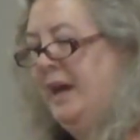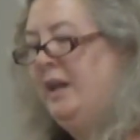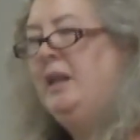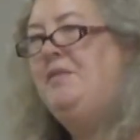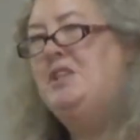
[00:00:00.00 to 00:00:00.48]

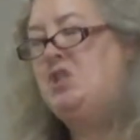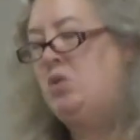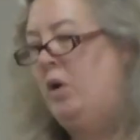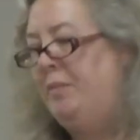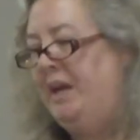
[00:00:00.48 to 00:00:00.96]
And I love this
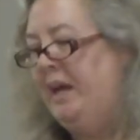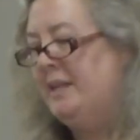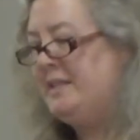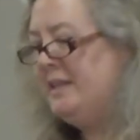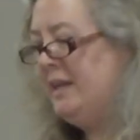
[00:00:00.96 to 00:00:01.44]
story
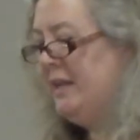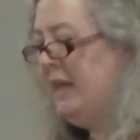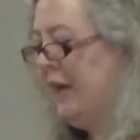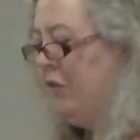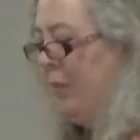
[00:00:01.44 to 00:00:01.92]
because
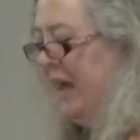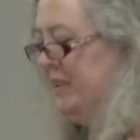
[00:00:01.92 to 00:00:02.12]
neither of